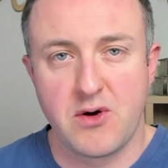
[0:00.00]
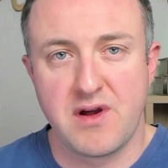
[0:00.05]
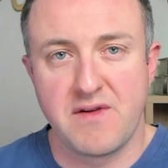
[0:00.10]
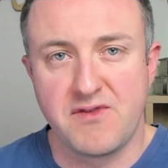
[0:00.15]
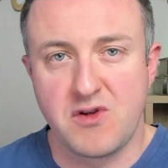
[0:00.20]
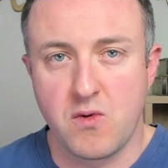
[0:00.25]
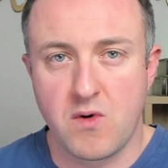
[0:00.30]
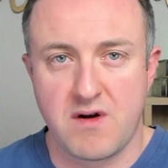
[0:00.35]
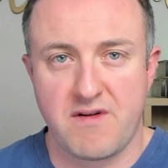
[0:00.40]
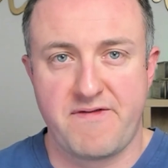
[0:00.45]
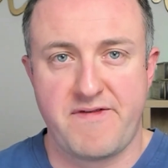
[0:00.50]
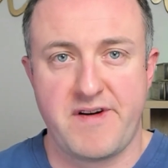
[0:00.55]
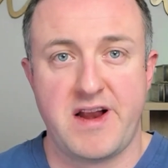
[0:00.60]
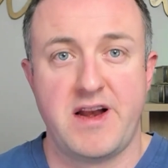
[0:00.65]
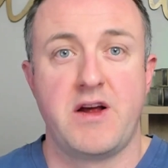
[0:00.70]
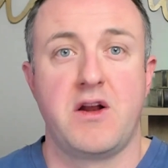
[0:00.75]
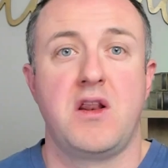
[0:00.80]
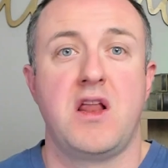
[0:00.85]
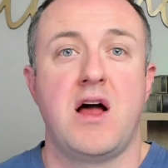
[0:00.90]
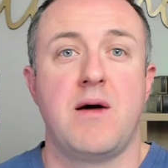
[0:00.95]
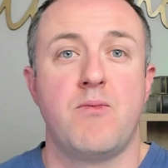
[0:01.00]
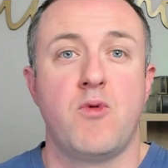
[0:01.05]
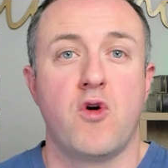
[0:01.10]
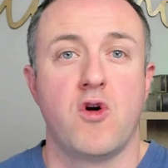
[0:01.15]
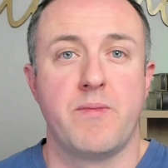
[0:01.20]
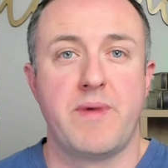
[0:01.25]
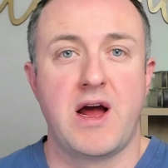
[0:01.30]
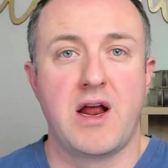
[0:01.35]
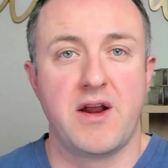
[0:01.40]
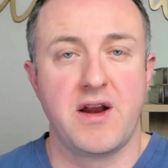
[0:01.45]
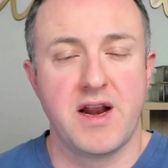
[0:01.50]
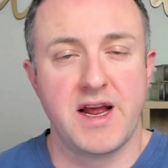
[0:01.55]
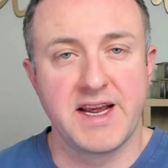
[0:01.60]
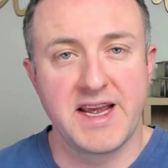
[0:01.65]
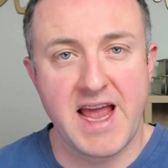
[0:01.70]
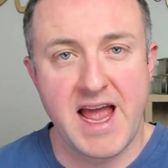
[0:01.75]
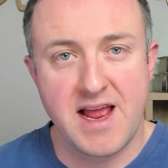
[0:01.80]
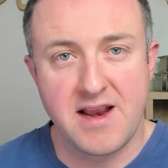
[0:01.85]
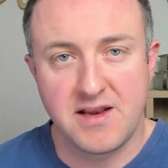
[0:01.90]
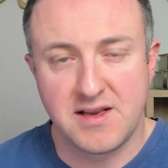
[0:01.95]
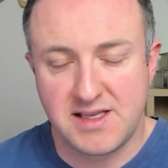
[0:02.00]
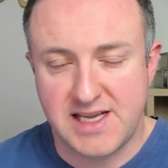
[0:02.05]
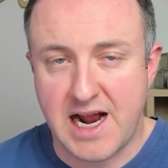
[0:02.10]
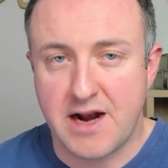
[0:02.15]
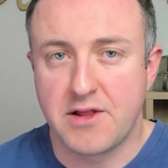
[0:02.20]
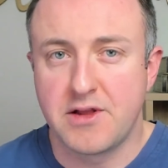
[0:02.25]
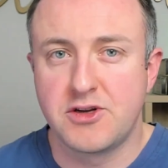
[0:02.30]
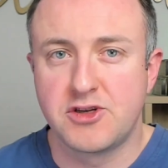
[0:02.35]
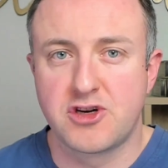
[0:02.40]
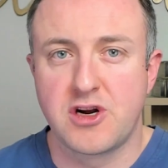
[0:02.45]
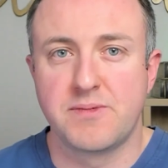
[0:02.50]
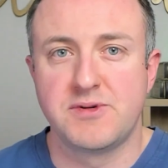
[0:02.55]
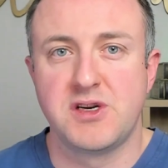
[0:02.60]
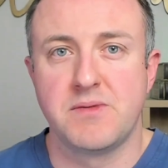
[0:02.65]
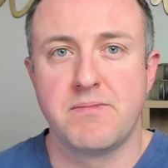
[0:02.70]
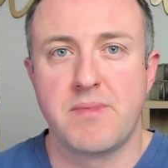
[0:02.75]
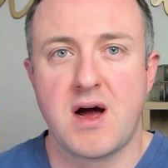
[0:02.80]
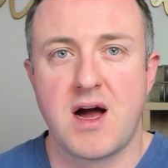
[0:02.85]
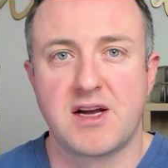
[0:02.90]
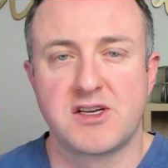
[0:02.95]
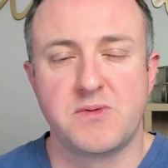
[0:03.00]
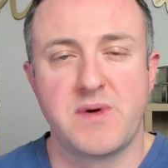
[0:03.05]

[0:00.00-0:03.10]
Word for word: If you want to find out a lot more about it, again, down in the description box,